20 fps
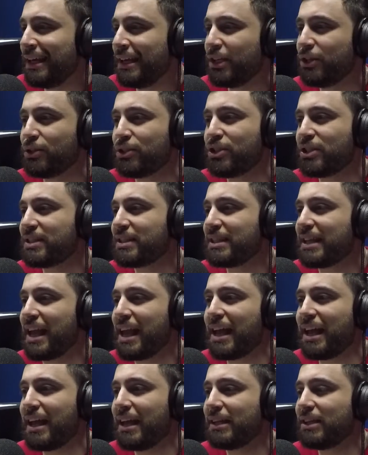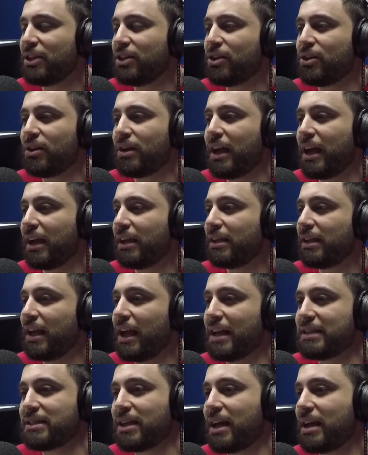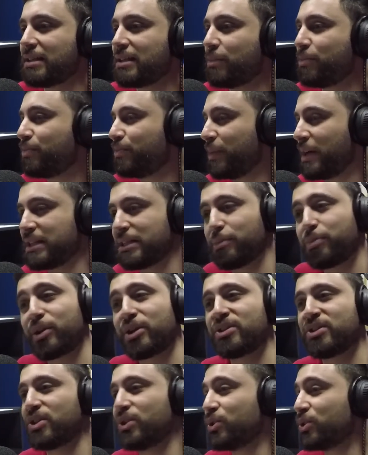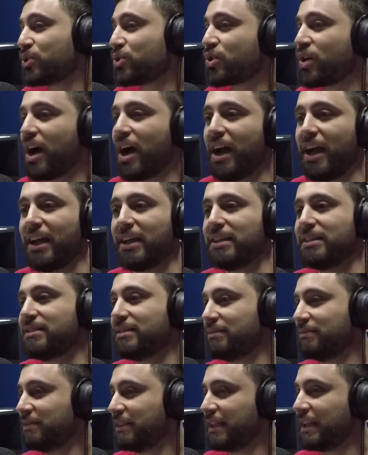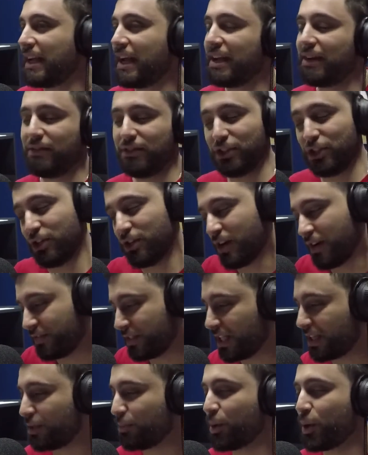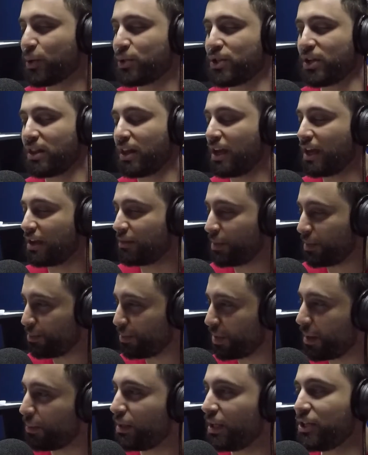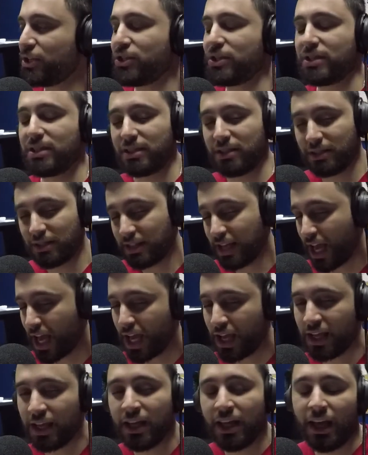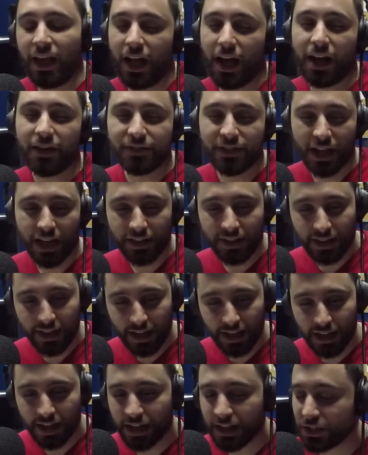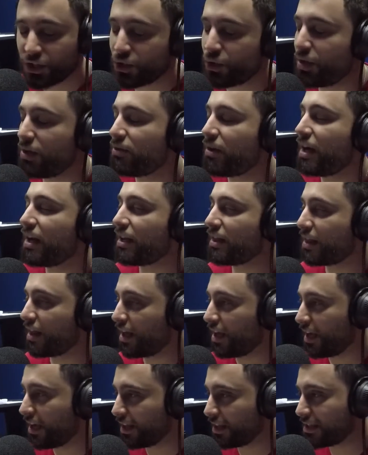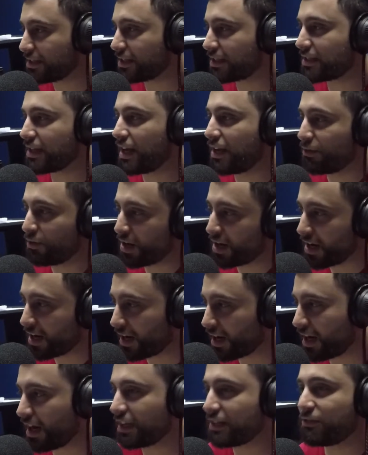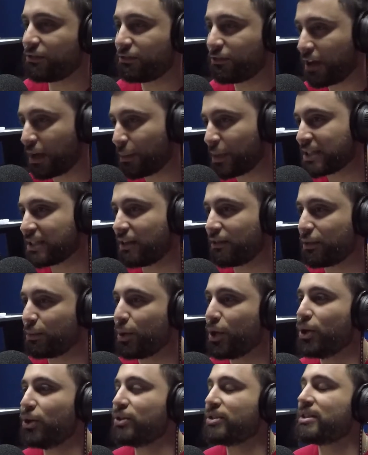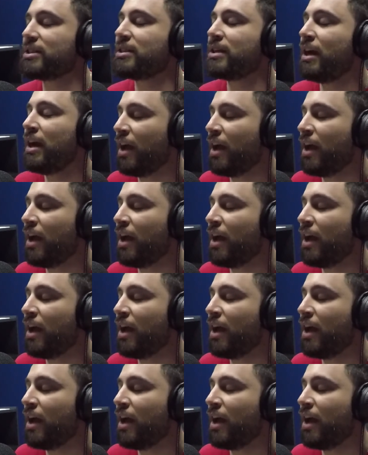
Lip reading: you just, as a person who's tried kind of, I've done the poetry thing, I've been published, yay. I've done the screenwriting thing. This is kind of where I find myself the most.